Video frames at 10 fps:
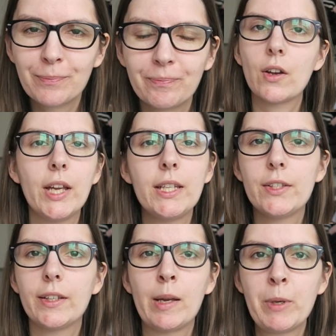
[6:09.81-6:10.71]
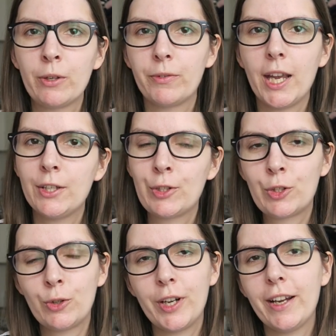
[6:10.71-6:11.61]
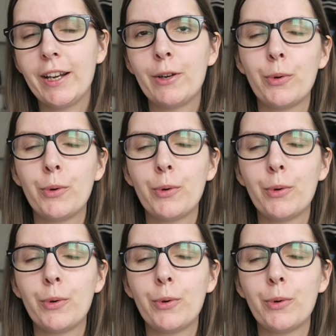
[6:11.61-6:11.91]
So it is a coming-of-age story